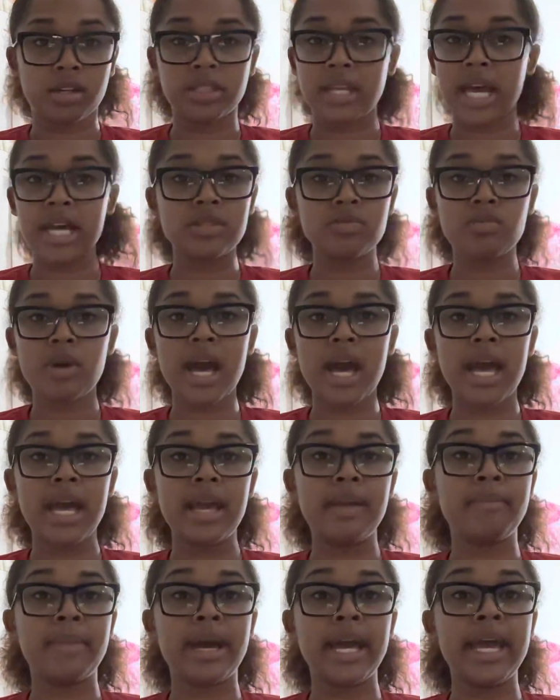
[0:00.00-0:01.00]
That's why
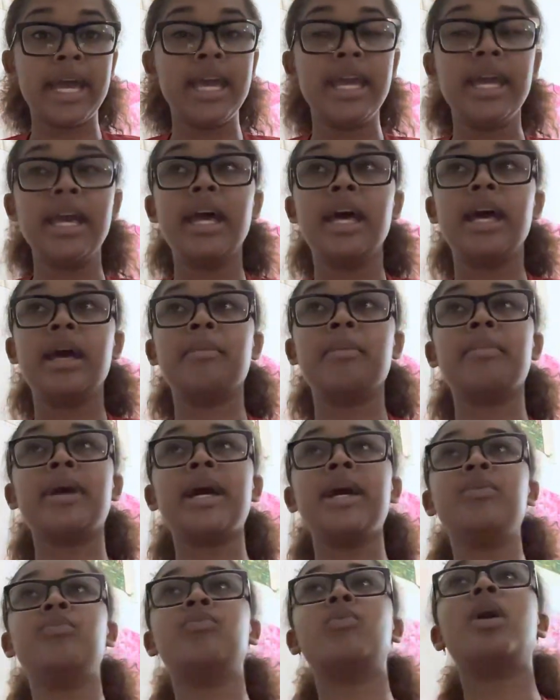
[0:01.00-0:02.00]

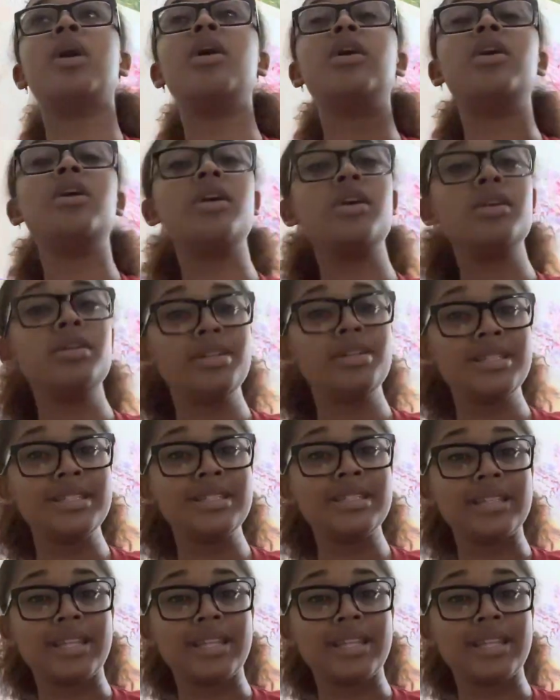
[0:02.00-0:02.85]
my walls